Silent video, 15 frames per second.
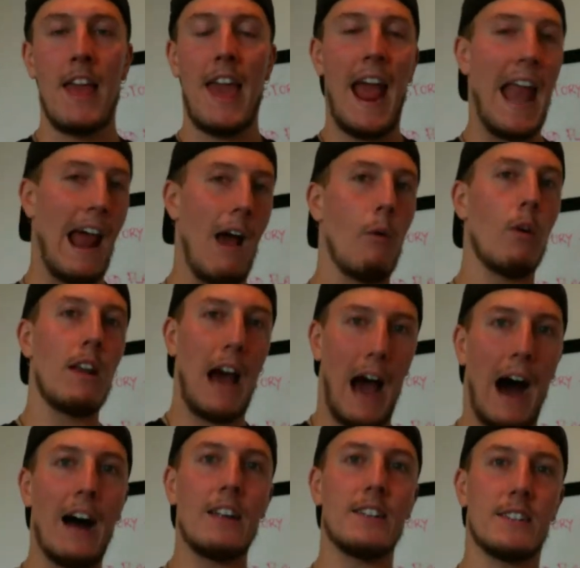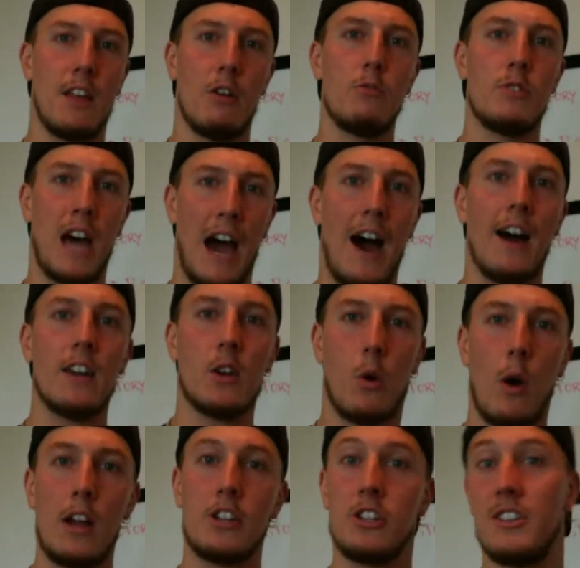And I would ask those hard
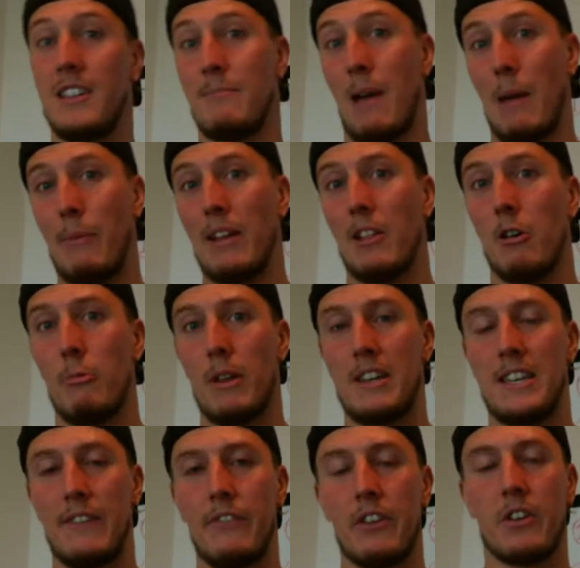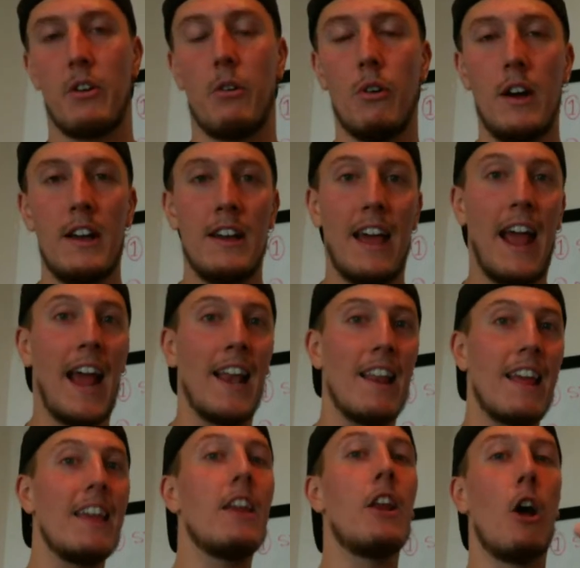questions that might be a little bit difficult. And,
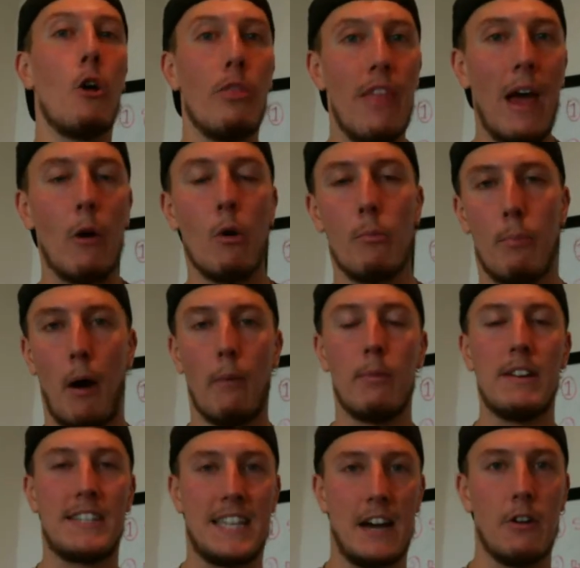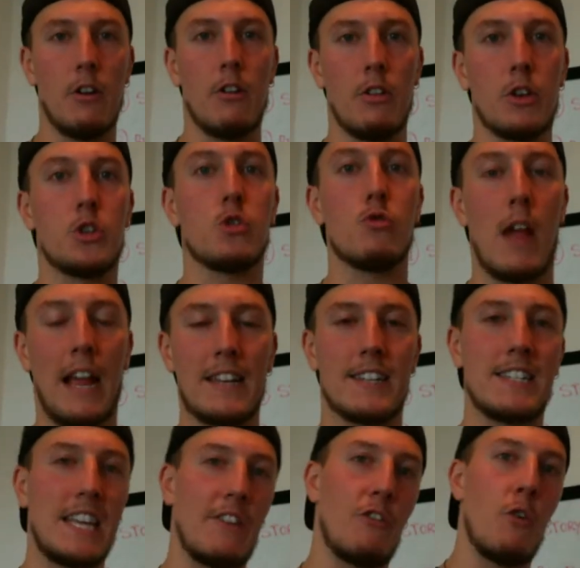they will probably tell you the true
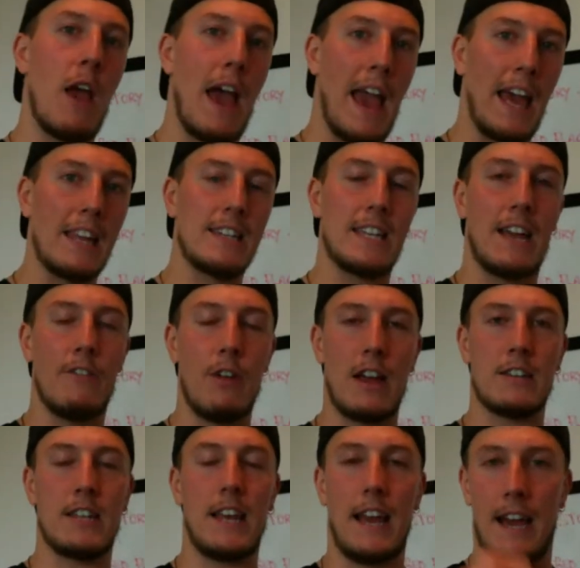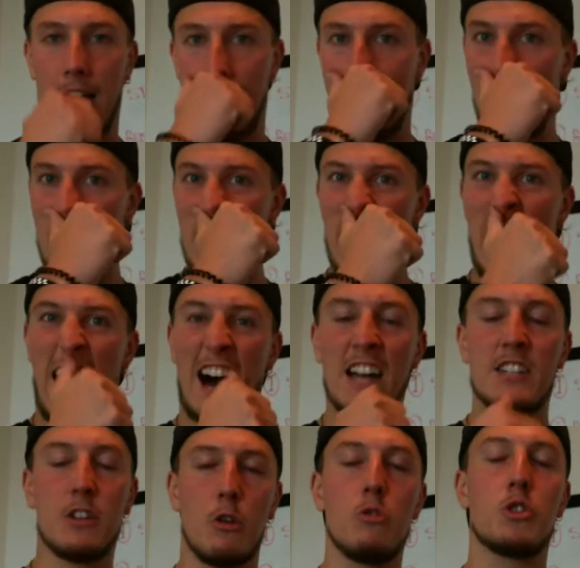answers if you actually
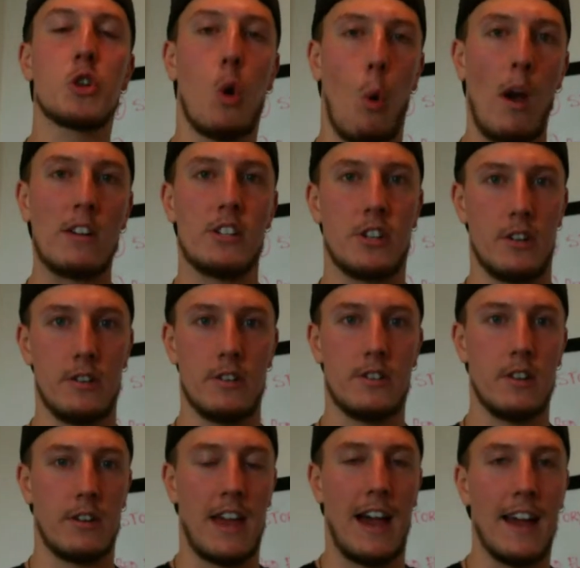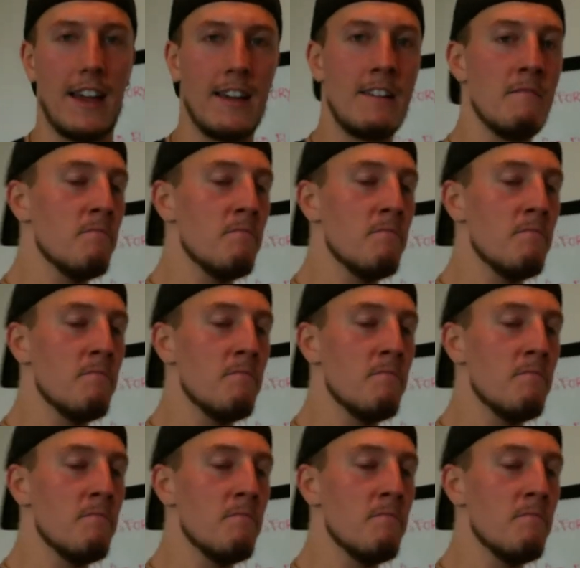ask those questions, okay?